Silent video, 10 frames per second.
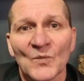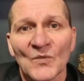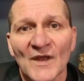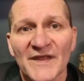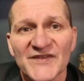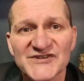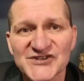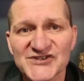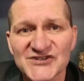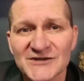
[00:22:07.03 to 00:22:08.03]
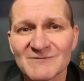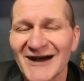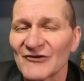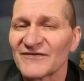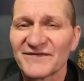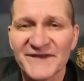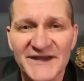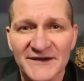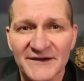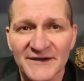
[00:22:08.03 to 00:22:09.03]
This isn't about
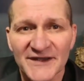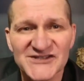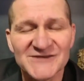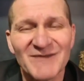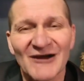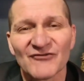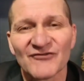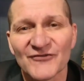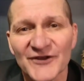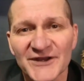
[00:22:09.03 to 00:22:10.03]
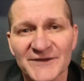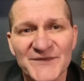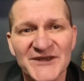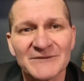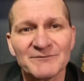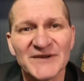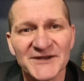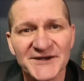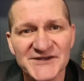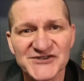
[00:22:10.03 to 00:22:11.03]
fear. It's about freedom. The
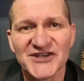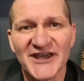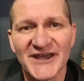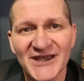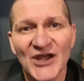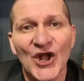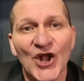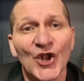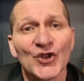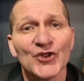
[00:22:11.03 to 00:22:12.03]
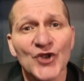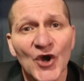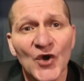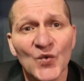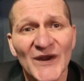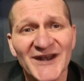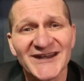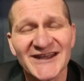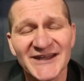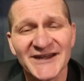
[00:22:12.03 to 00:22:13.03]
ability to say no when
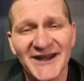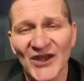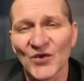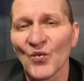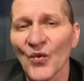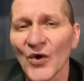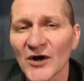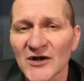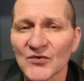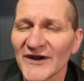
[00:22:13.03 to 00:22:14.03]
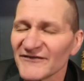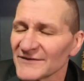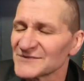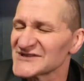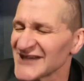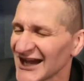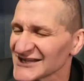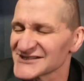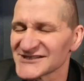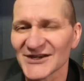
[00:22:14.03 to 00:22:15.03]
needed and walk away from
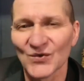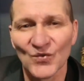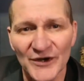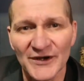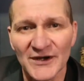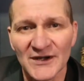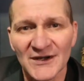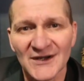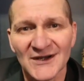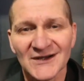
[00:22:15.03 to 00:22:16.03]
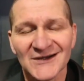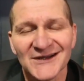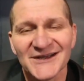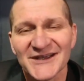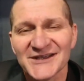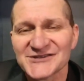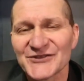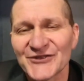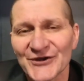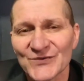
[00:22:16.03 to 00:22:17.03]
toxic work. Here's the
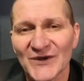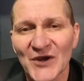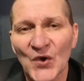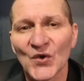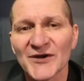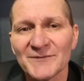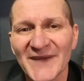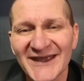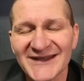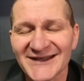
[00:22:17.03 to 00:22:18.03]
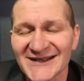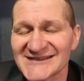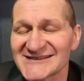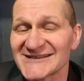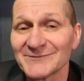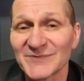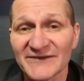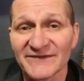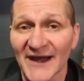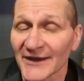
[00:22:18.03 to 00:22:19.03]
third one, automate and
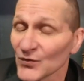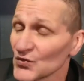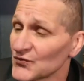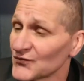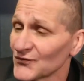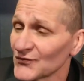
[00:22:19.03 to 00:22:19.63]
simplify. Oof.